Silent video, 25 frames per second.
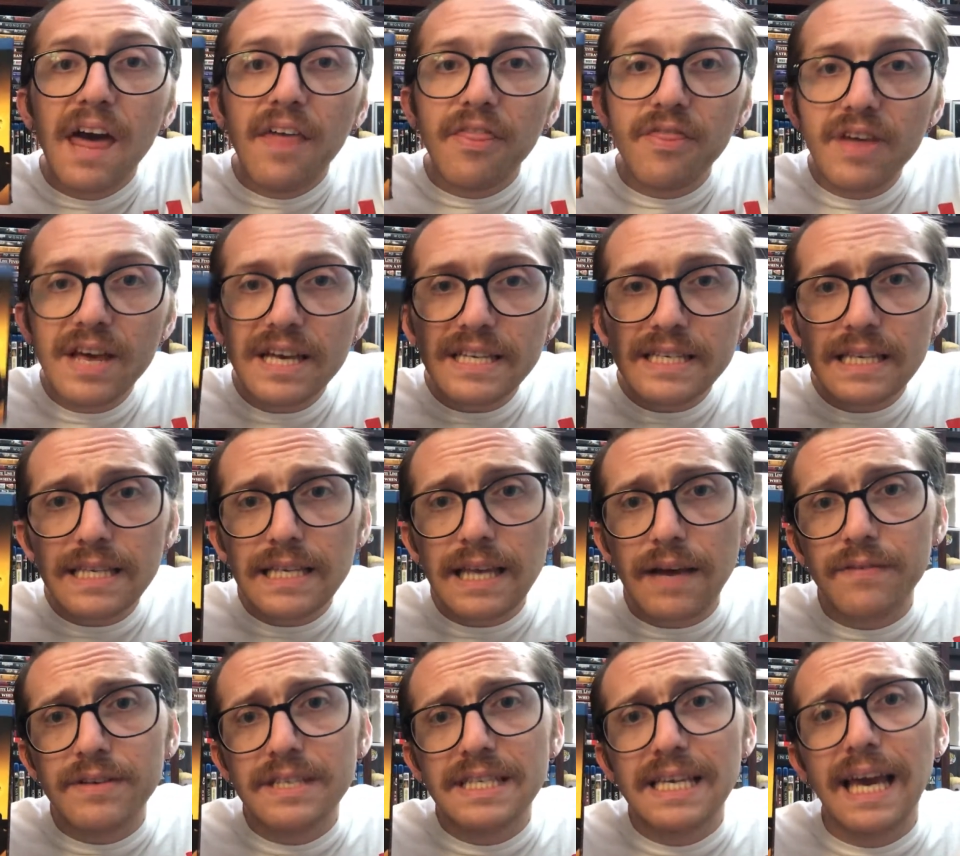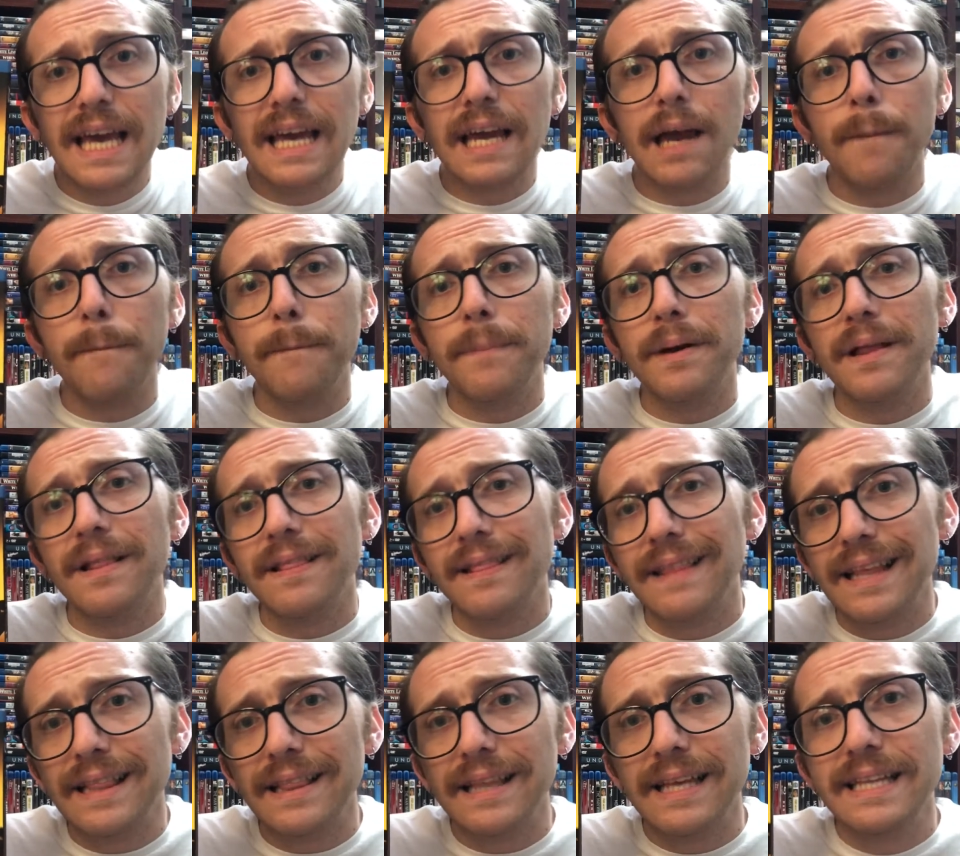This is obviously a
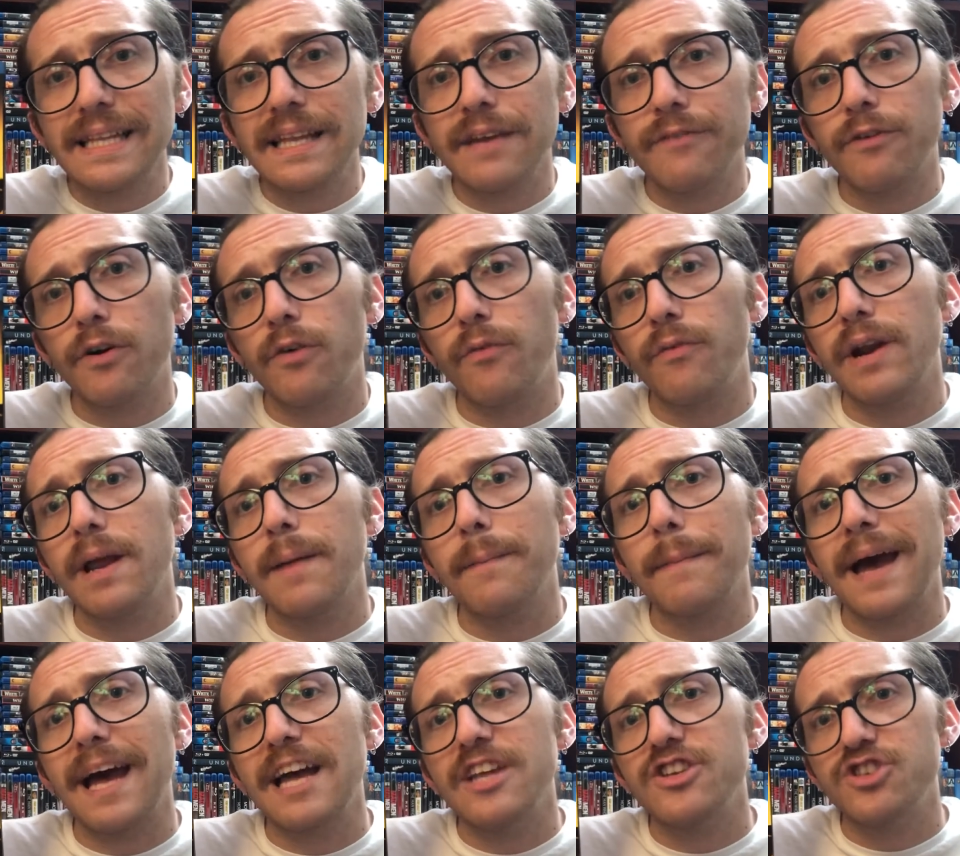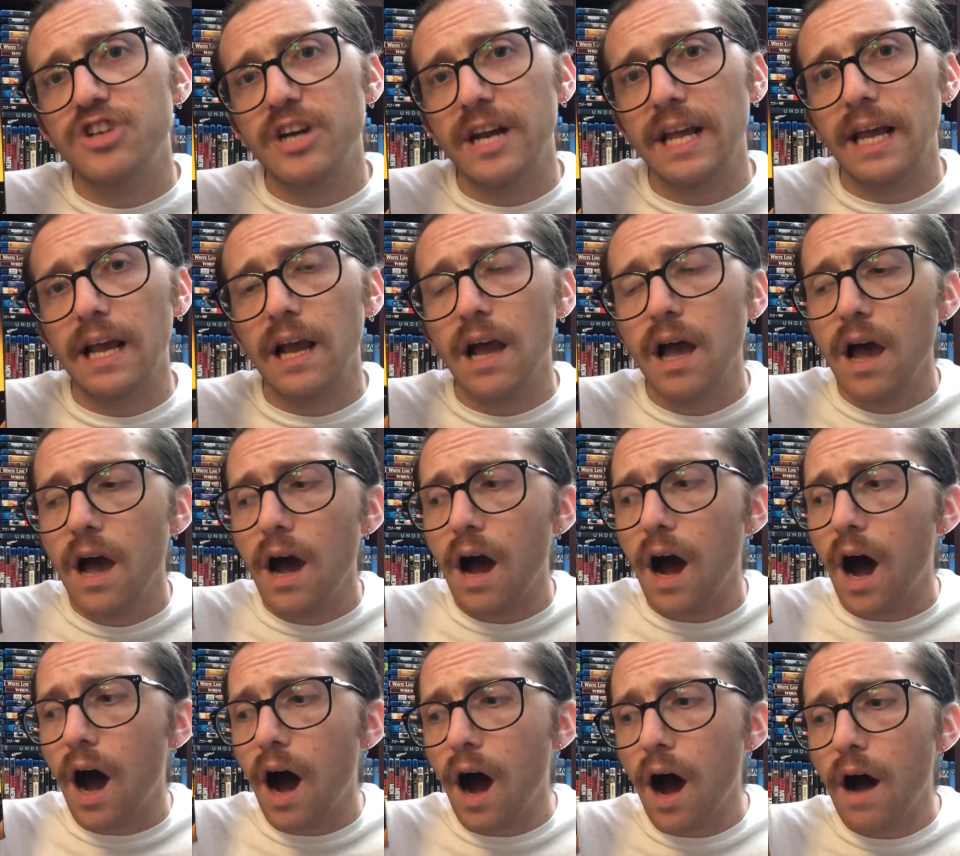completely different reimagining
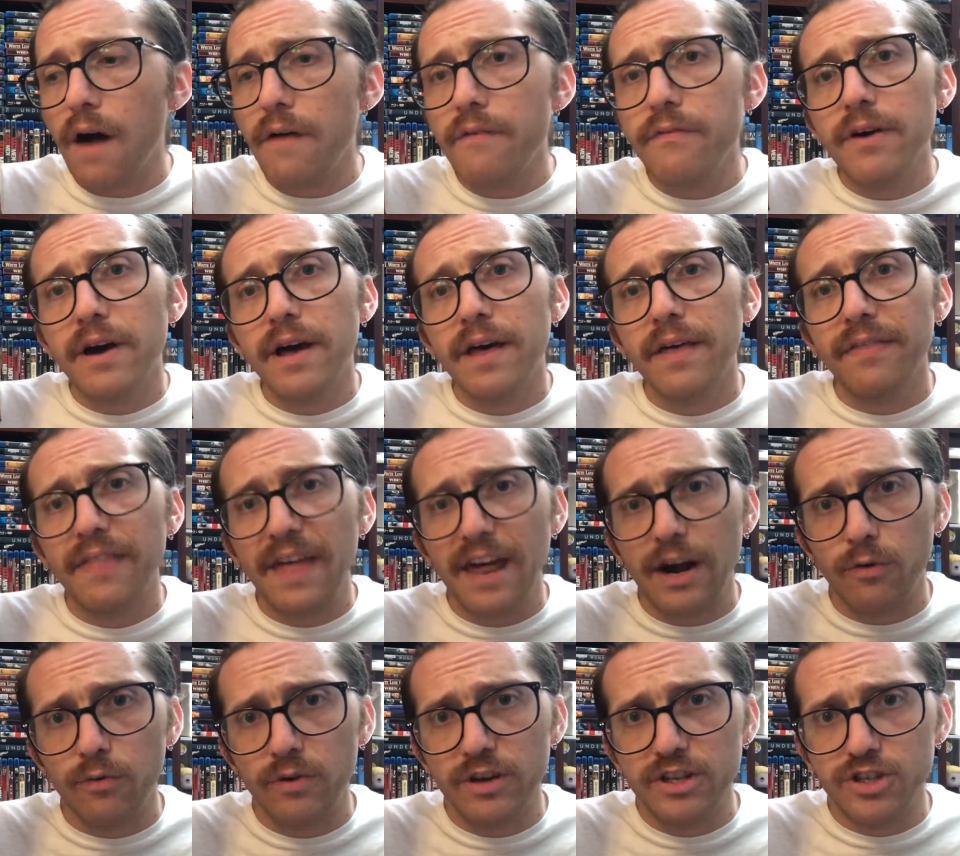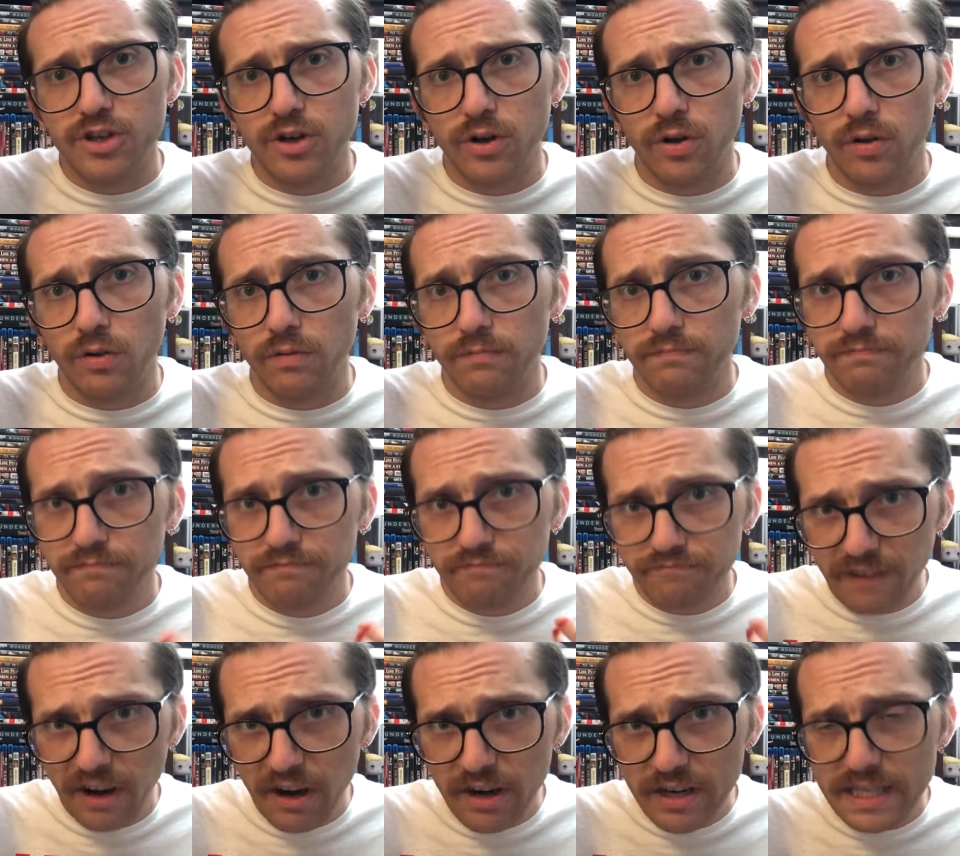of that original
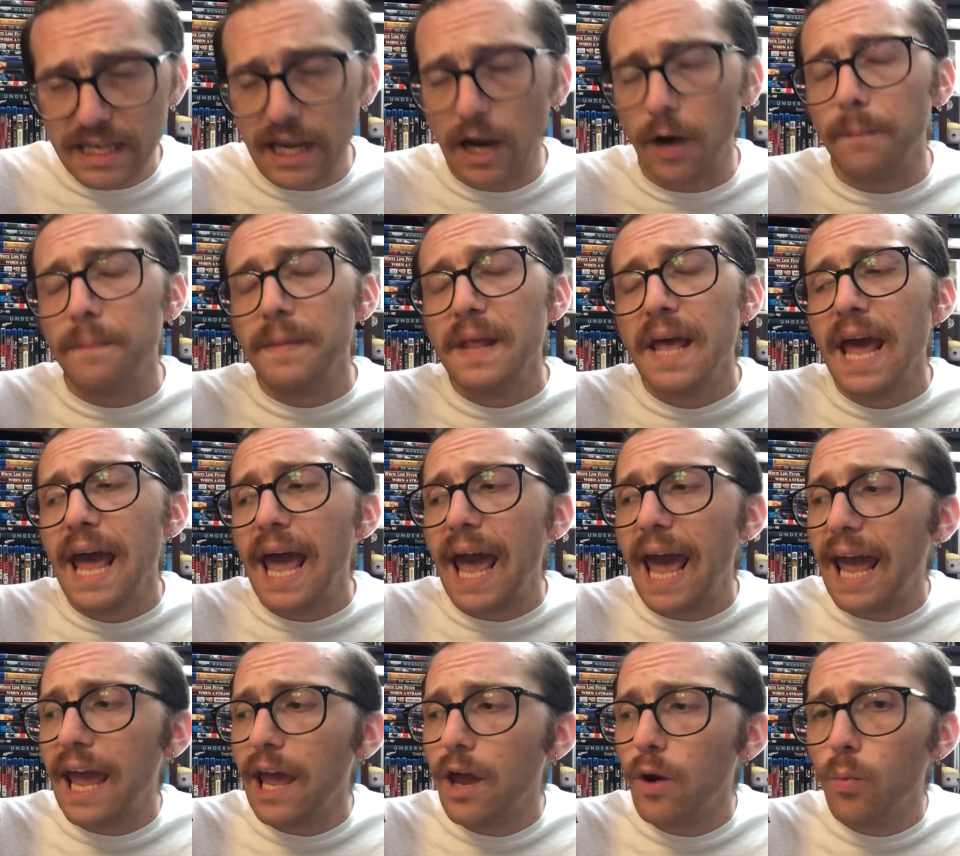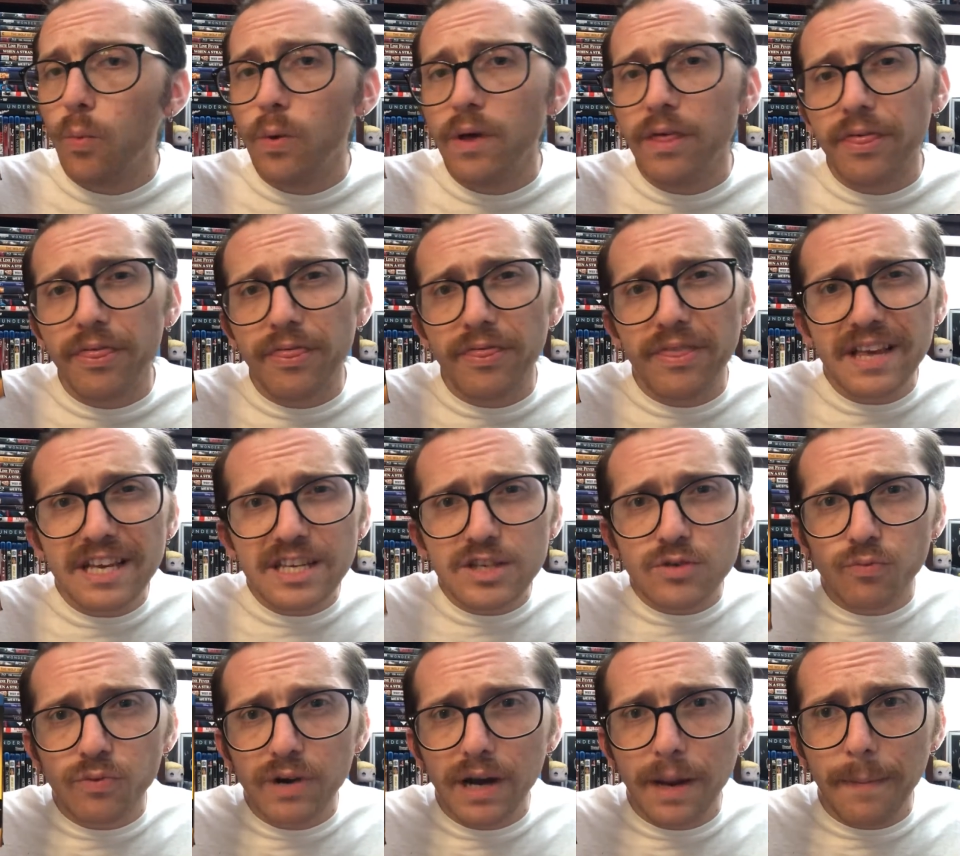fairy tale. And with
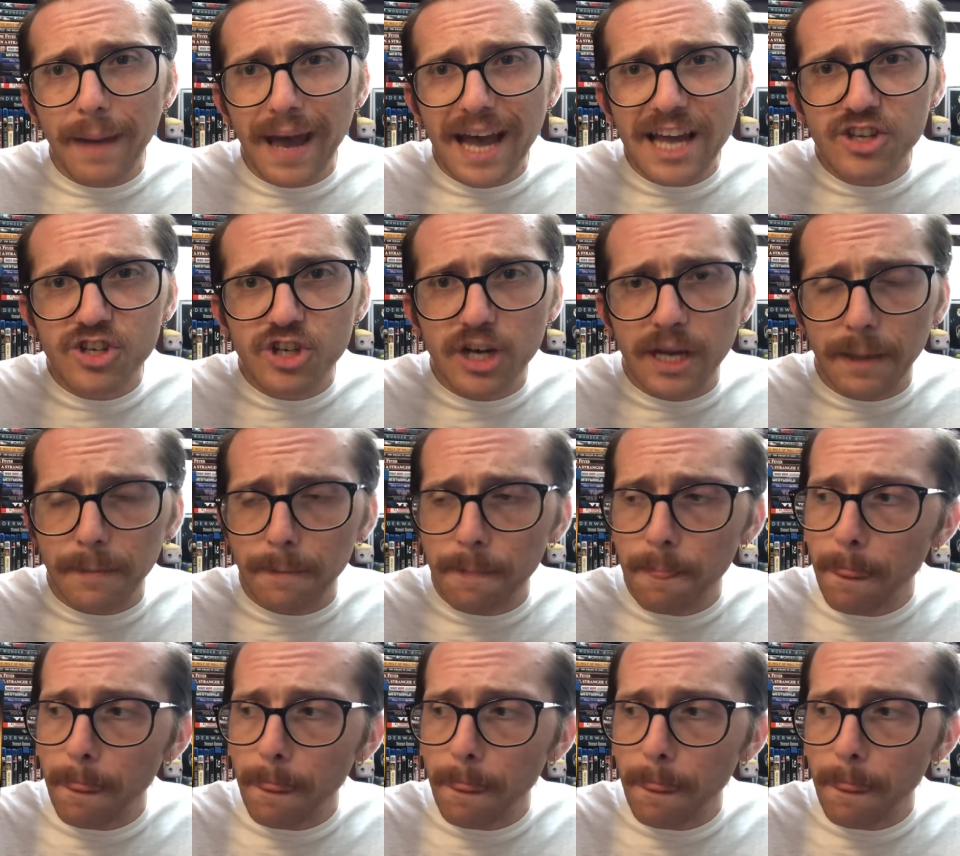this reimagining,